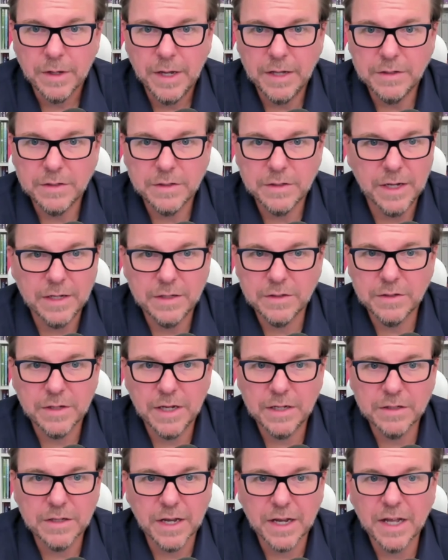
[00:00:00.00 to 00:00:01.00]
It's
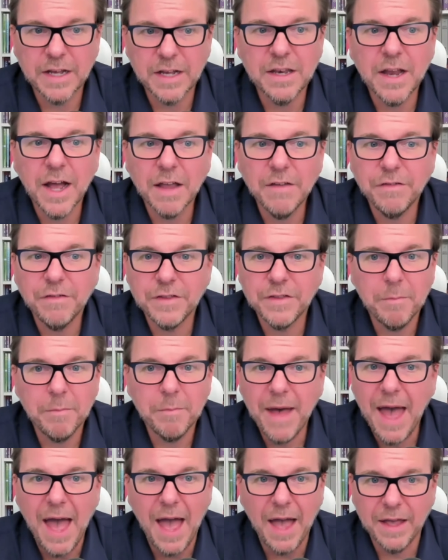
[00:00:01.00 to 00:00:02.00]
like a knife in the
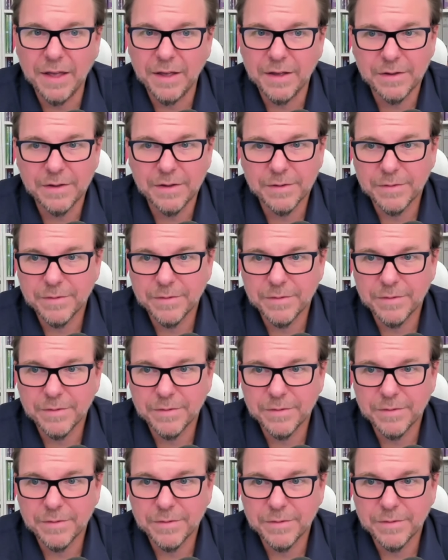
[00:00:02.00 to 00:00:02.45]
back.